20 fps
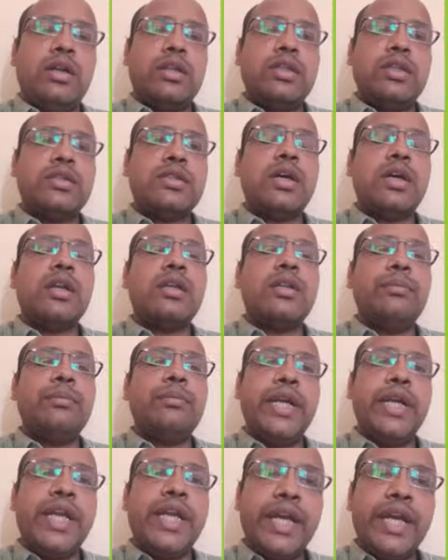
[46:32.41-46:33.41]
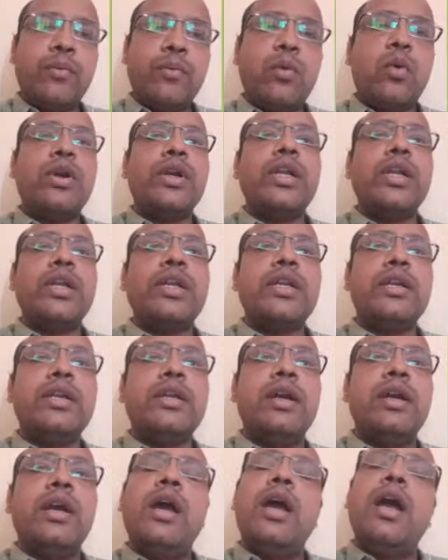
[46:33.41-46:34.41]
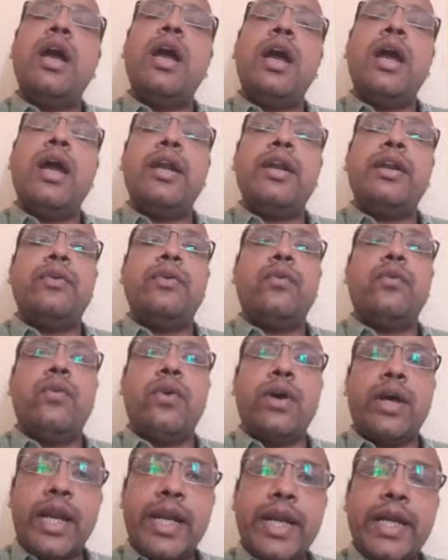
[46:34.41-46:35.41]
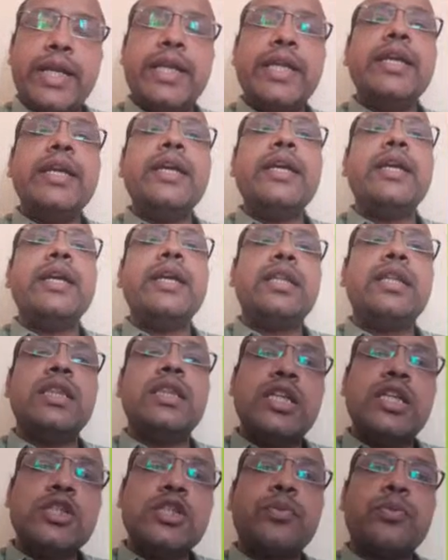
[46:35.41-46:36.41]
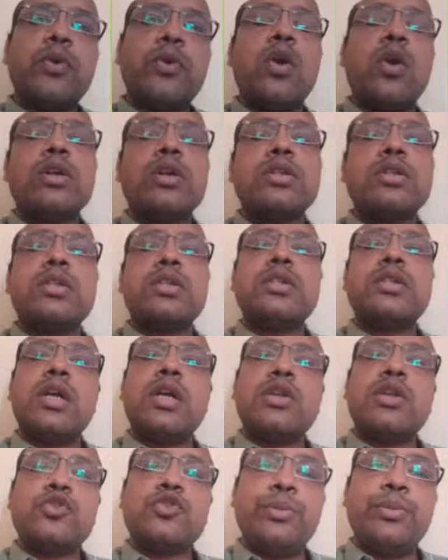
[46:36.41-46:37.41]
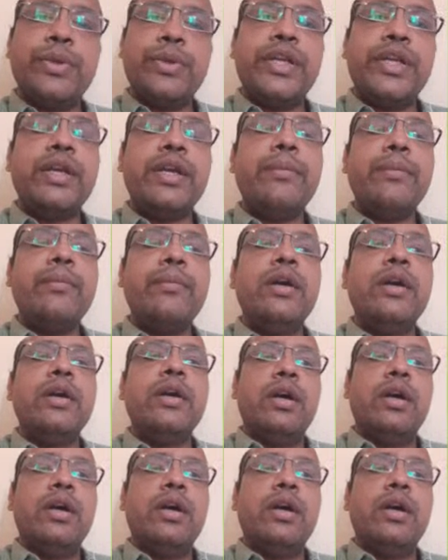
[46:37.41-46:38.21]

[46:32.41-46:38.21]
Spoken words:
These are in medium quantity, and variety in these products is also medium.